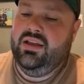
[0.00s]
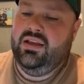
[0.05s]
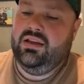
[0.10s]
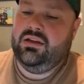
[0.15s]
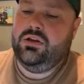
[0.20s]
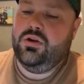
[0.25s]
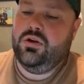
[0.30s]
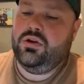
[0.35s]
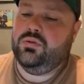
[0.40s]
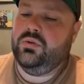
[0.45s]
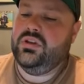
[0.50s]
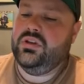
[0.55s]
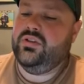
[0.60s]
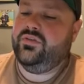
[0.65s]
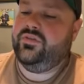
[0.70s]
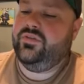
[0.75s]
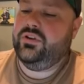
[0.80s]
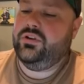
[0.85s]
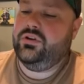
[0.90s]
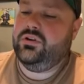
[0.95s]
And you can read the
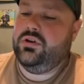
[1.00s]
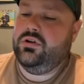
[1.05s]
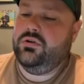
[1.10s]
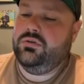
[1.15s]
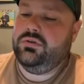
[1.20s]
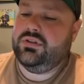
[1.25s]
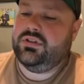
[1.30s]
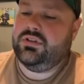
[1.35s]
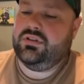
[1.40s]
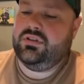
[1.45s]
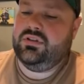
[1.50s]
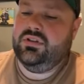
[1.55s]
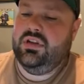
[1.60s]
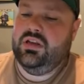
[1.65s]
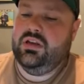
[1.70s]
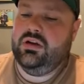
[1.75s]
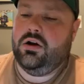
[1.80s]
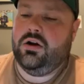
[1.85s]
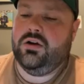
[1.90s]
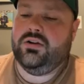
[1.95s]
footnotes
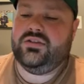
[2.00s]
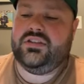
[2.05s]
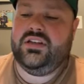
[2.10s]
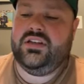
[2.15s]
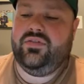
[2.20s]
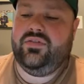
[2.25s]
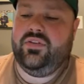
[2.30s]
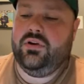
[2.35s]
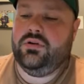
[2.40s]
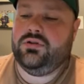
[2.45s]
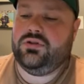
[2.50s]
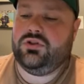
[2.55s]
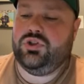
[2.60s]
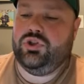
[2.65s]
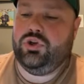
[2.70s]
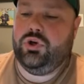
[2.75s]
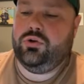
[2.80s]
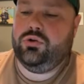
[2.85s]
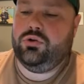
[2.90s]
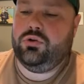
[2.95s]
in our Seafarers
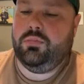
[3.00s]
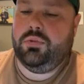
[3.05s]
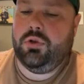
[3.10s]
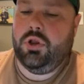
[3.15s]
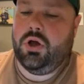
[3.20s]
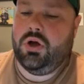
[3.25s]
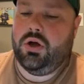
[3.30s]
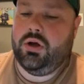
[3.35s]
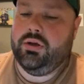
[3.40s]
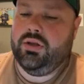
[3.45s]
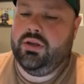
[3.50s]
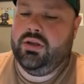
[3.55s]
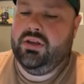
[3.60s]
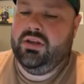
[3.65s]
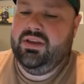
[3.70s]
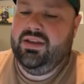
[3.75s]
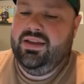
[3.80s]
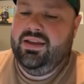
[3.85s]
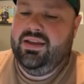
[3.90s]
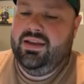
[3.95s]
Journal blog,
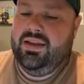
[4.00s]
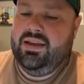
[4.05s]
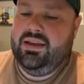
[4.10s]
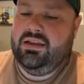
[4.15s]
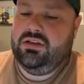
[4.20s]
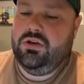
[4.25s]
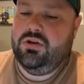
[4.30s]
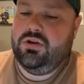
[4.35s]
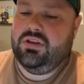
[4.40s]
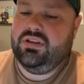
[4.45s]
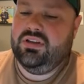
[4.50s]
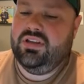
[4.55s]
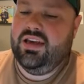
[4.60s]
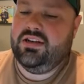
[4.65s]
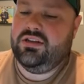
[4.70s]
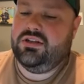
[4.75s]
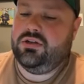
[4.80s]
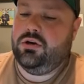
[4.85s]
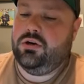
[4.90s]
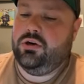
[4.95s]
and you can
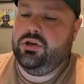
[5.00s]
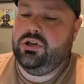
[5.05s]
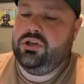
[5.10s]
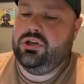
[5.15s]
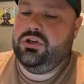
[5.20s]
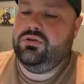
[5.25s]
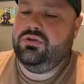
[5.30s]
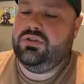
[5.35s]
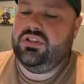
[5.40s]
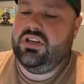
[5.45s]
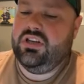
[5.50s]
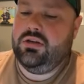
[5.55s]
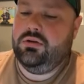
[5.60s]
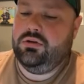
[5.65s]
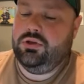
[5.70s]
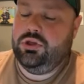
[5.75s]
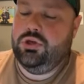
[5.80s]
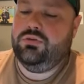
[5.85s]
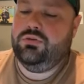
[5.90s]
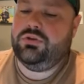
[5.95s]
catch it on our
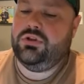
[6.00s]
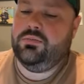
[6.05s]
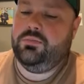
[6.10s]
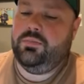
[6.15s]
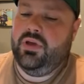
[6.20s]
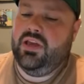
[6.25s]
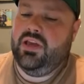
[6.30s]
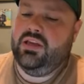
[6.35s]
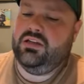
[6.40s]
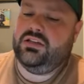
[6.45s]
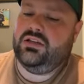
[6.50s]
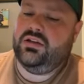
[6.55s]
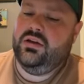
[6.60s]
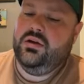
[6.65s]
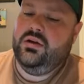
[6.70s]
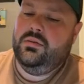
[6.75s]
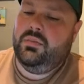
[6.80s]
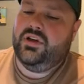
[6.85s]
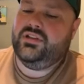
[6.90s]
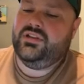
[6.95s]
YouTube page
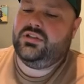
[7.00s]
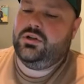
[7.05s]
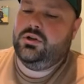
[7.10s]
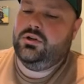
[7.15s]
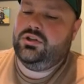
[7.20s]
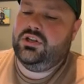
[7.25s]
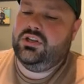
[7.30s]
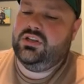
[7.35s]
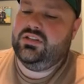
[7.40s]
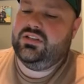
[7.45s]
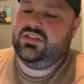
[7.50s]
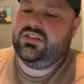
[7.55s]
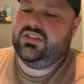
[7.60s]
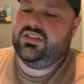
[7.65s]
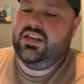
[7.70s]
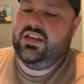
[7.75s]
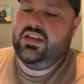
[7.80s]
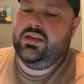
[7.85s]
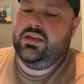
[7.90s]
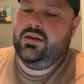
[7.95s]
by searching
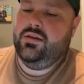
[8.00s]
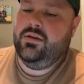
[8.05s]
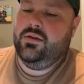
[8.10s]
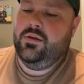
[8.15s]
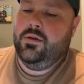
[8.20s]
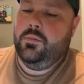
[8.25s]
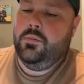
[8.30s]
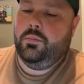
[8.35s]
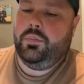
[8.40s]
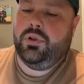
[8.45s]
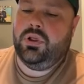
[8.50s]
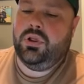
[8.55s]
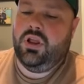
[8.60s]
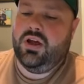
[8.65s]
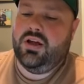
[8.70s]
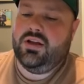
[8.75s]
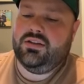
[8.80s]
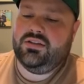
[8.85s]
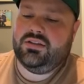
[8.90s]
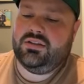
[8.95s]
C
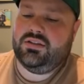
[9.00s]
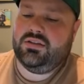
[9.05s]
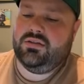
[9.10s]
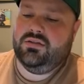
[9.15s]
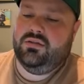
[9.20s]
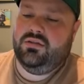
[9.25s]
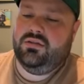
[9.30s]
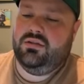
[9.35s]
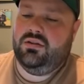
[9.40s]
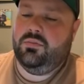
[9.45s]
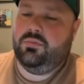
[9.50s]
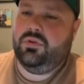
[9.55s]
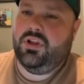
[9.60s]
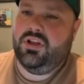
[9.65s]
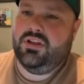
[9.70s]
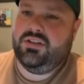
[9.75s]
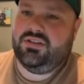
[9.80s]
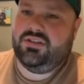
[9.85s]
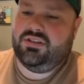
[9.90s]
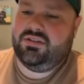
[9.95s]
plus the
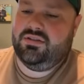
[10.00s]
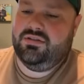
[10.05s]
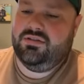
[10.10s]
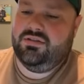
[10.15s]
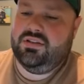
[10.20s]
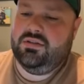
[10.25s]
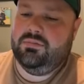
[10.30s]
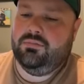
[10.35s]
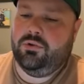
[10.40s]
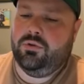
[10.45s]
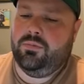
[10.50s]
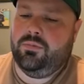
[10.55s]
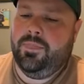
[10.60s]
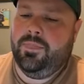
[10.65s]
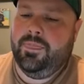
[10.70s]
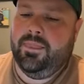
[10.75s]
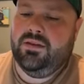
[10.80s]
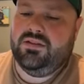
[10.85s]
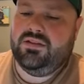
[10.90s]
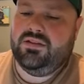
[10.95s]
plus symbol
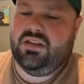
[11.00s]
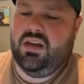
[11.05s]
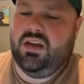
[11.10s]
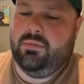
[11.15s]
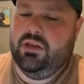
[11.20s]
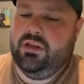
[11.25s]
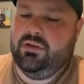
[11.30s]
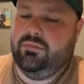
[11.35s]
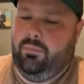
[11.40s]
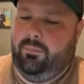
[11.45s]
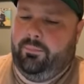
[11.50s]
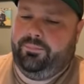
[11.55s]
Summit.